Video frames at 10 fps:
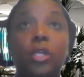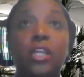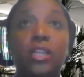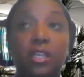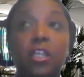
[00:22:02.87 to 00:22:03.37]

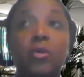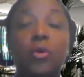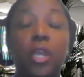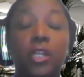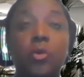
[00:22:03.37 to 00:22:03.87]
in
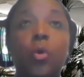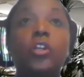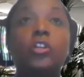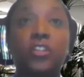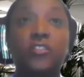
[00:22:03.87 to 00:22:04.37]

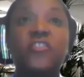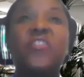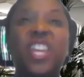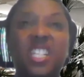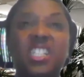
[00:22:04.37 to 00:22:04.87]
order to
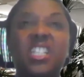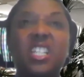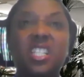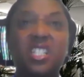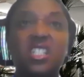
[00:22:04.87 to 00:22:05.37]
fix
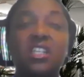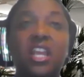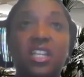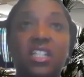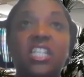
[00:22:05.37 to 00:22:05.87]
this
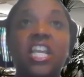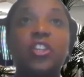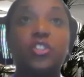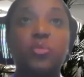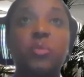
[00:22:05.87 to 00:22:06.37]
and
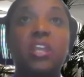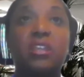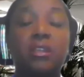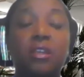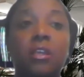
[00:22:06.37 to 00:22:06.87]
continue to
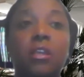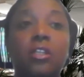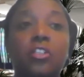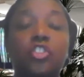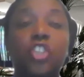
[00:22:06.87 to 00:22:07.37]
make
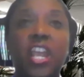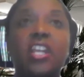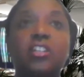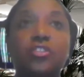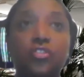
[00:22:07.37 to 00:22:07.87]

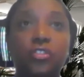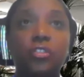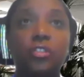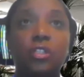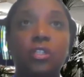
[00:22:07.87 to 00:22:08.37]
change,
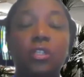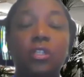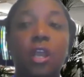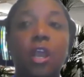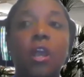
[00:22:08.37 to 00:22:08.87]

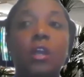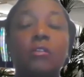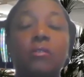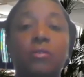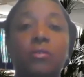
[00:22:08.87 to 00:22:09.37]

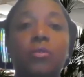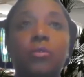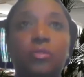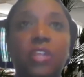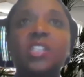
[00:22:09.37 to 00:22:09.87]

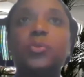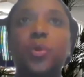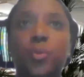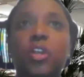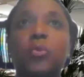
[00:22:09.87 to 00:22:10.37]
that's
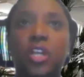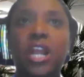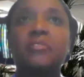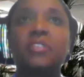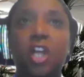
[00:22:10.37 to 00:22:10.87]
what we're gonna
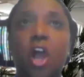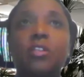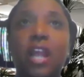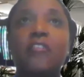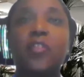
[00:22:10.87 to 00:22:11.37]
have to
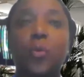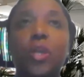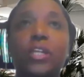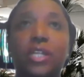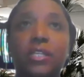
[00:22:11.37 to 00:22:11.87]
call it out for
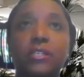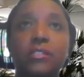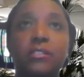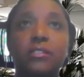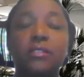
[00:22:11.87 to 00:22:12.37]
what it
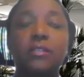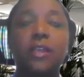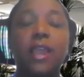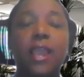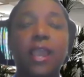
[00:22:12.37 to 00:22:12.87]
is.
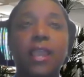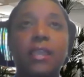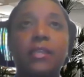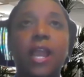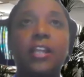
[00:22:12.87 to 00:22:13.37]

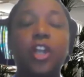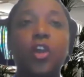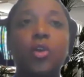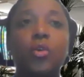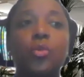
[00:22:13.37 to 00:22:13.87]
And I
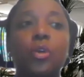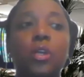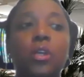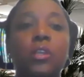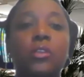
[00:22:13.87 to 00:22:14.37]
know
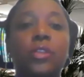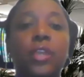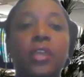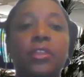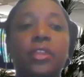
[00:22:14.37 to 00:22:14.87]

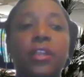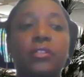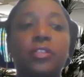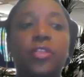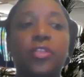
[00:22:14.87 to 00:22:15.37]
that
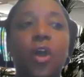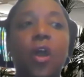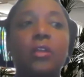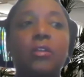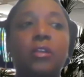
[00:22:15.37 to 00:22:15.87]
there's a
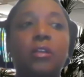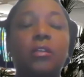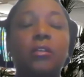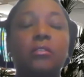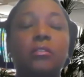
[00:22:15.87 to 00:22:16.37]
thought
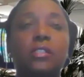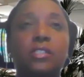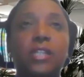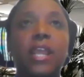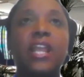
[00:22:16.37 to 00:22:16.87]
to
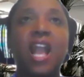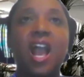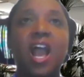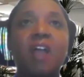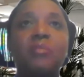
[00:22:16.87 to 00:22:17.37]
say
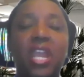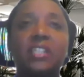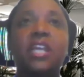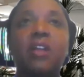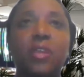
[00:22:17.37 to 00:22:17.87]
I'm
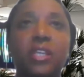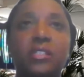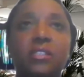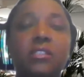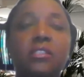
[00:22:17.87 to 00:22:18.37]

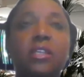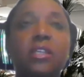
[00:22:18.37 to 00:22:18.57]
anti-racist.